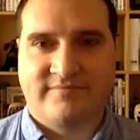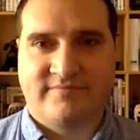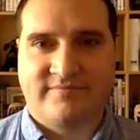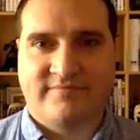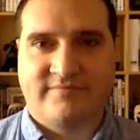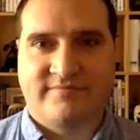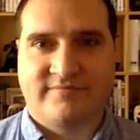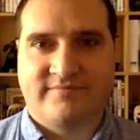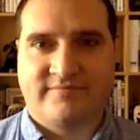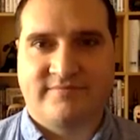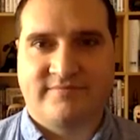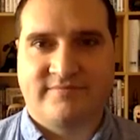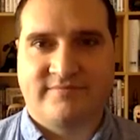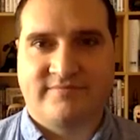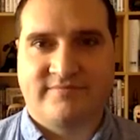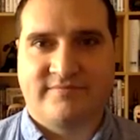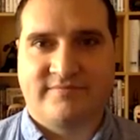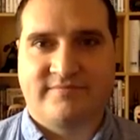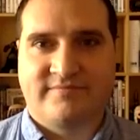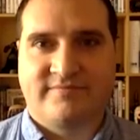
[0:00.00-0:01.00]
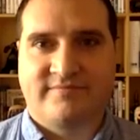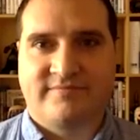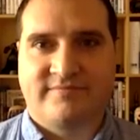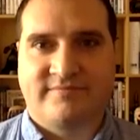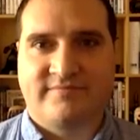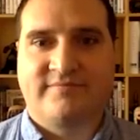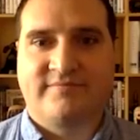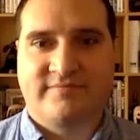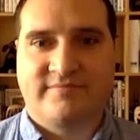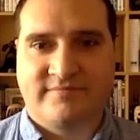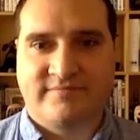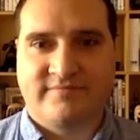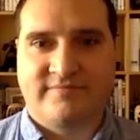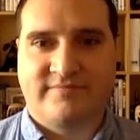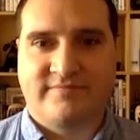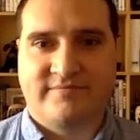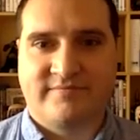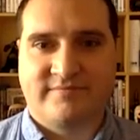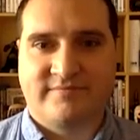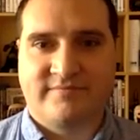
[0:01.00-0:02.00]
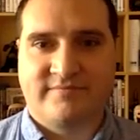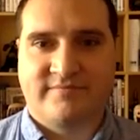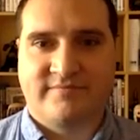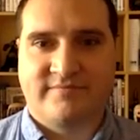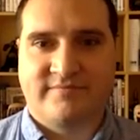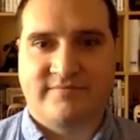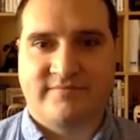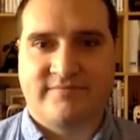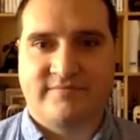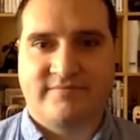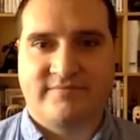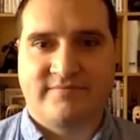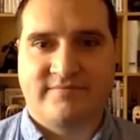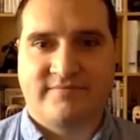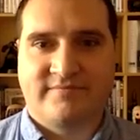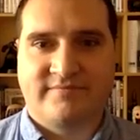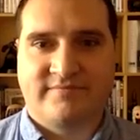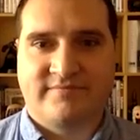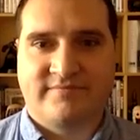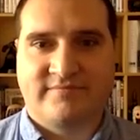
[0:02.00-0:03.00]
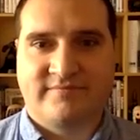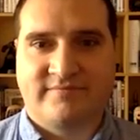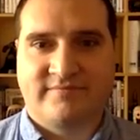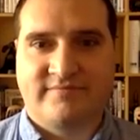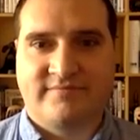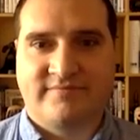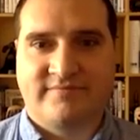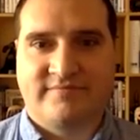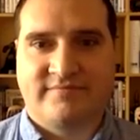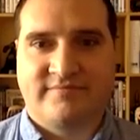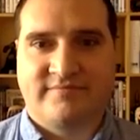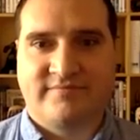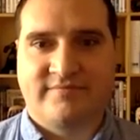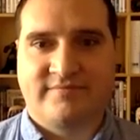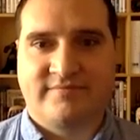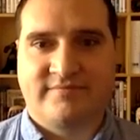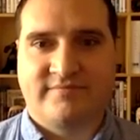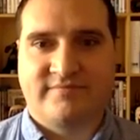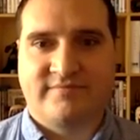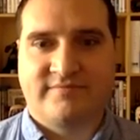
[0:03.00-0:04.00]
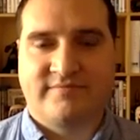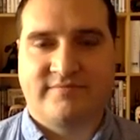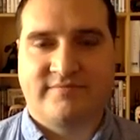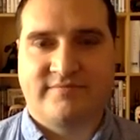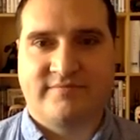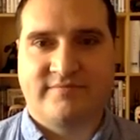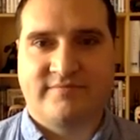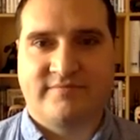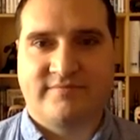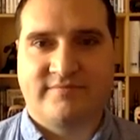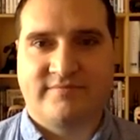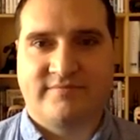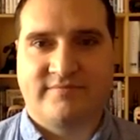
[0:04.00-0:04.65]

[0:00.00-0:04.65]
[no speech]